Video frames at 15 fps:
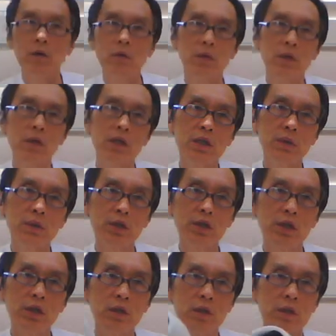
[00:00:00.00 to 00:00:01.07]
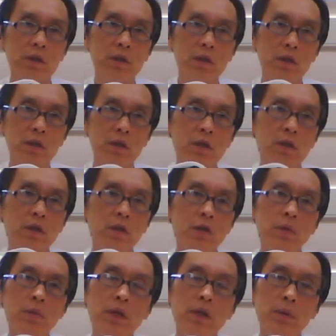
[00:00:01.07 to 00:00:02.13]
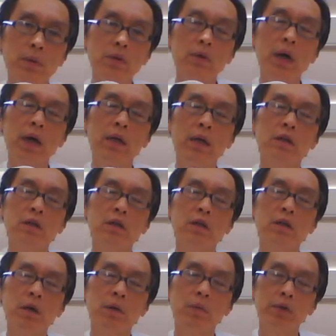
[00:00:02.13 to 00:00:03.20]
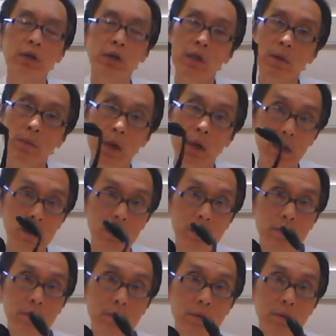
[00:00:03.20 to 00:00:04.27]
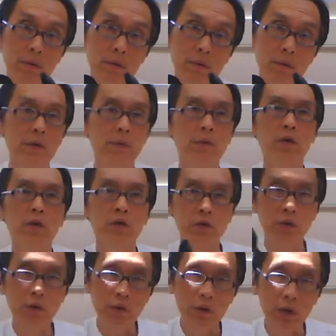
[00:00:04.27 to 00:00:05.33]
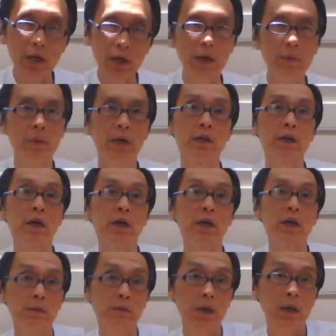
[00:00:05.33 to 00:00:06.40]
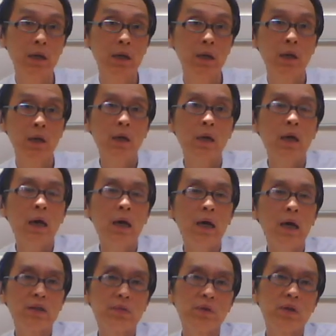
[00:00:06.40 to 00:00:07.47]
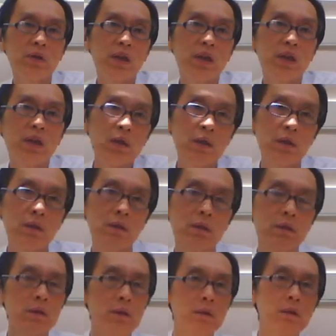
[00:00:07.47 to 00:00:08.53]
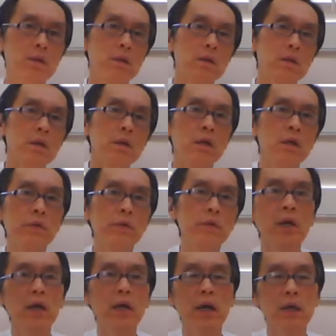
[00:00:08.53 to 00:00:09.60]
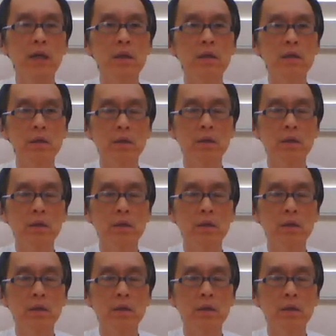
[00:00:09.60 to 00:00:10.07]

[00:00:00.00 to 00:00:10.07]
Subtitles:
With this machine, you'll be able to handle your breathing better. And of course, you're going to get better health, right? As for the third, if you can get in,